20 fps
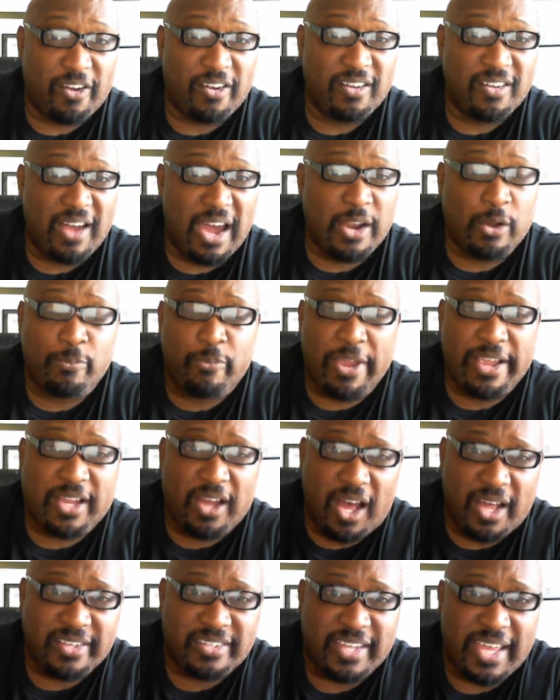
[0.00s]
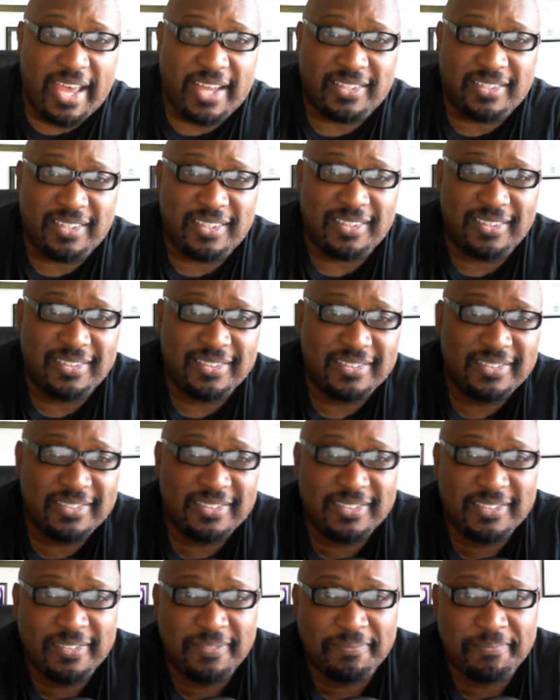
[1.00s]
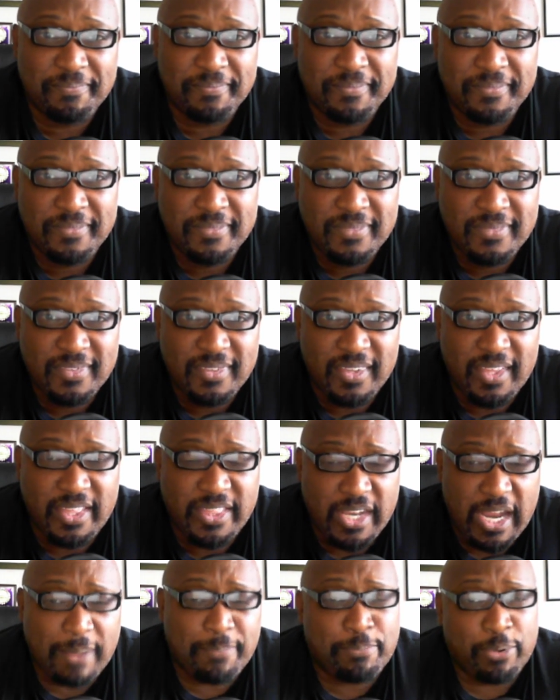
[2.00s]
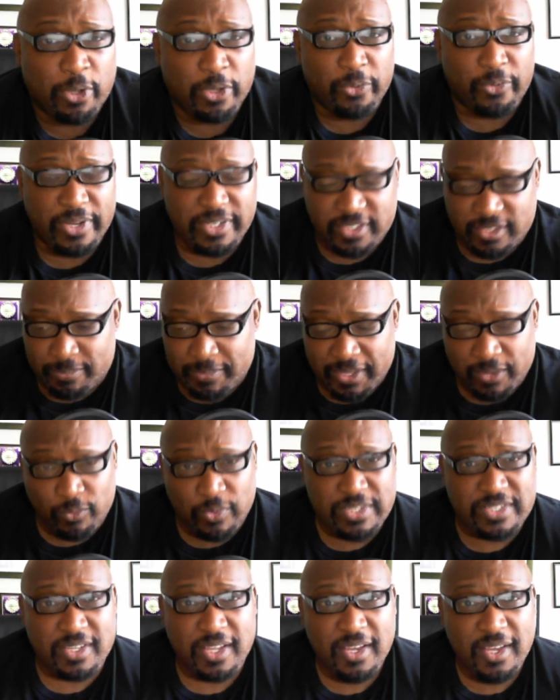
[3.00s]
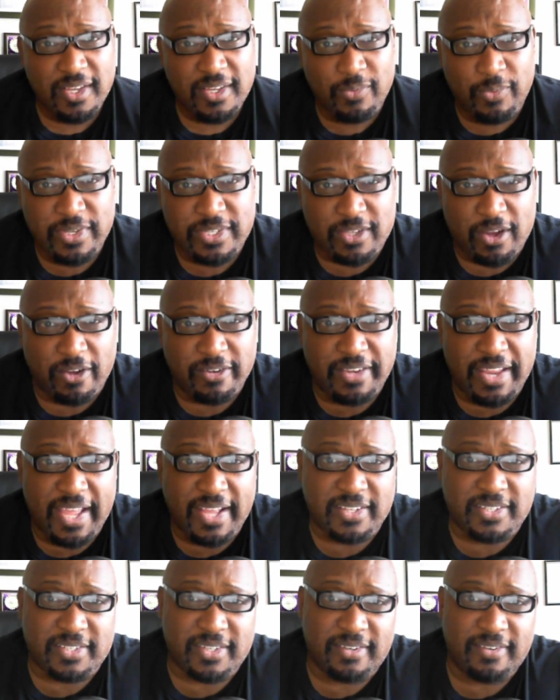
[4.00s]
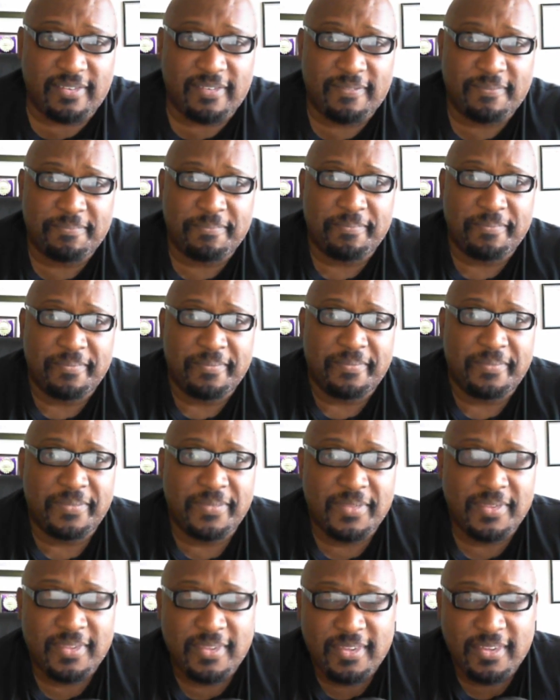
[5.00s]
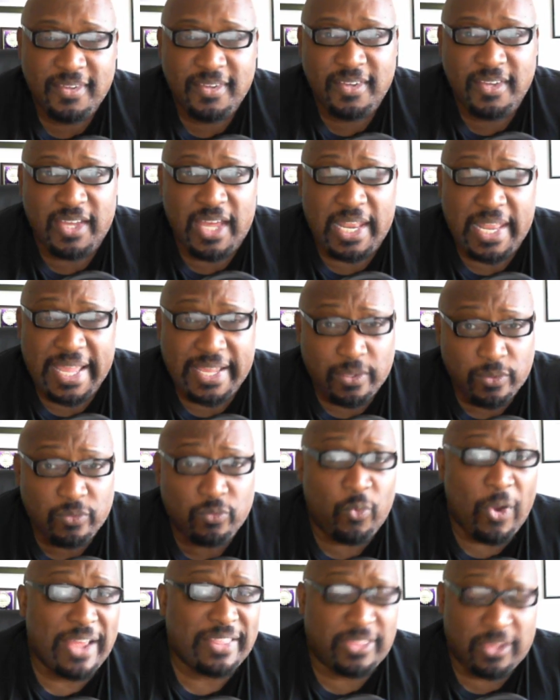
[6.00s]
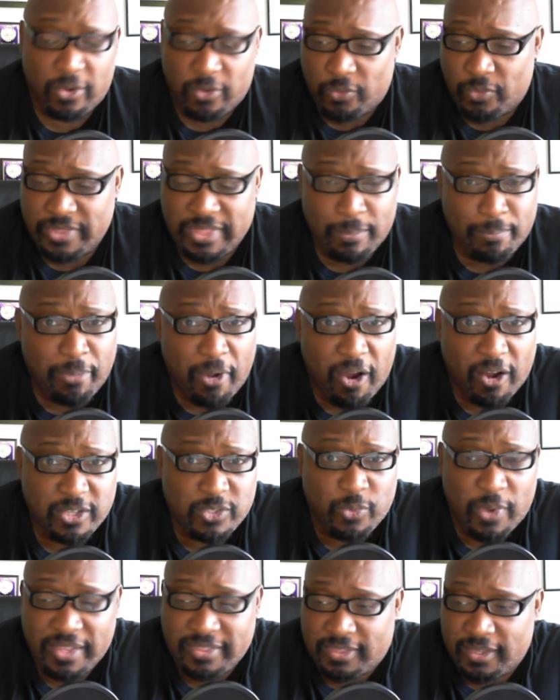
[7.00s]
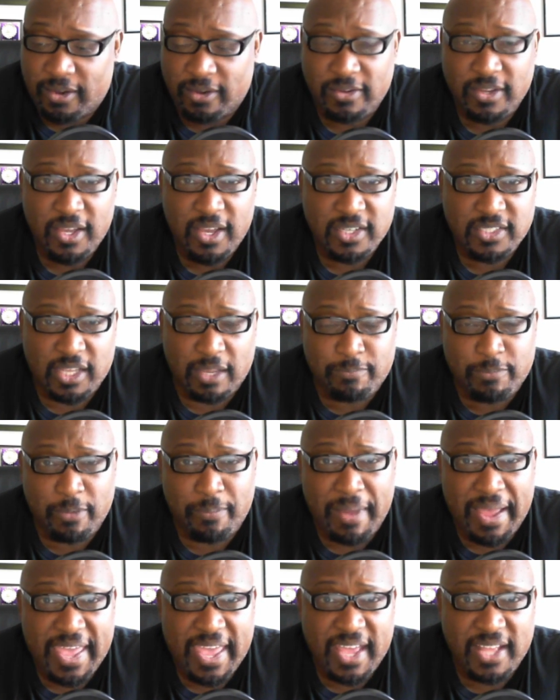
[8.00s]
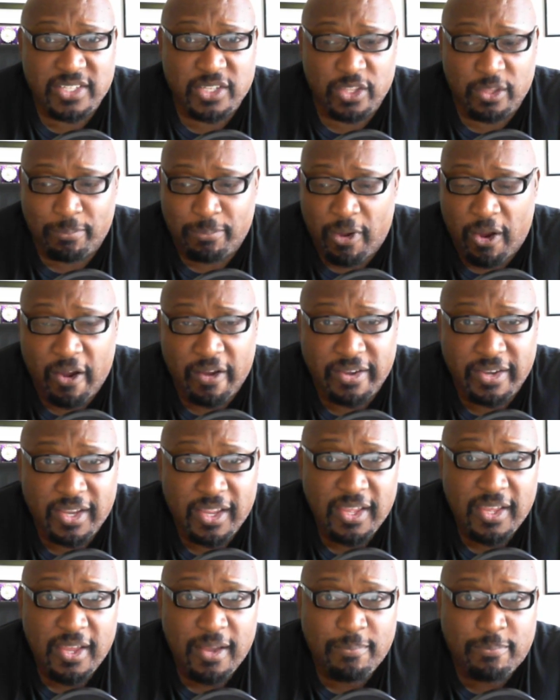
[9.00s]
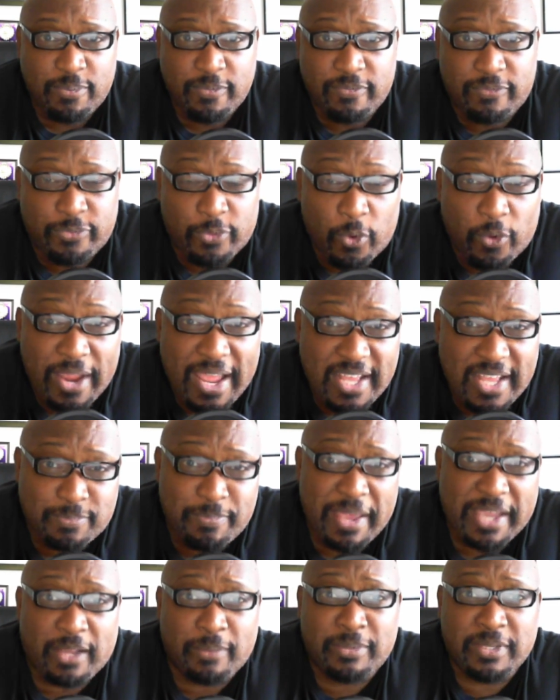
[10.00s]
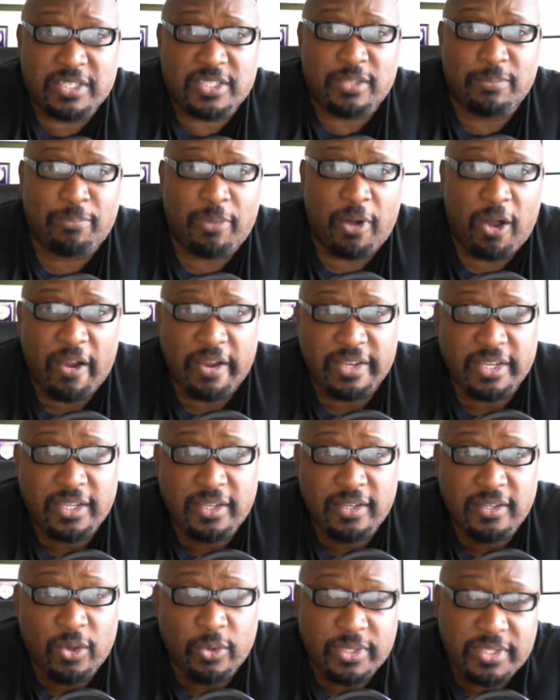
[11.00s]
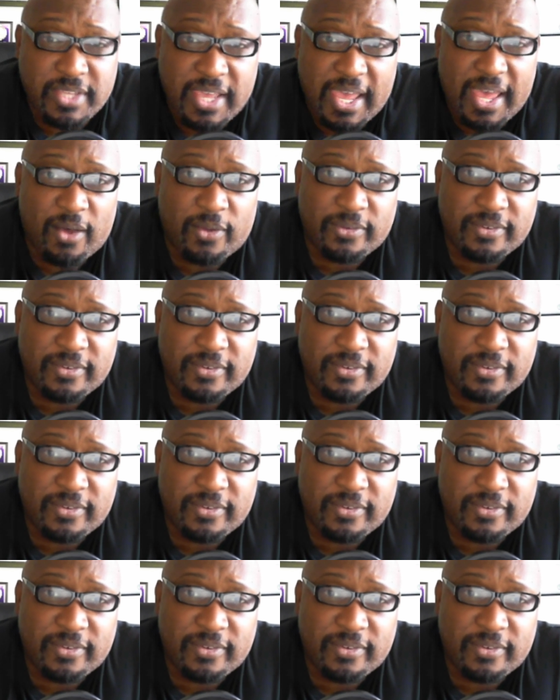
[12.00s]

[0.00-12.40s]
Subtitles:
I don't break contact. And then I pull her into me and we start dancing. I like it right there when the bar is right there because I put my hands on the bar and throw her ass back up against the bar and go to town.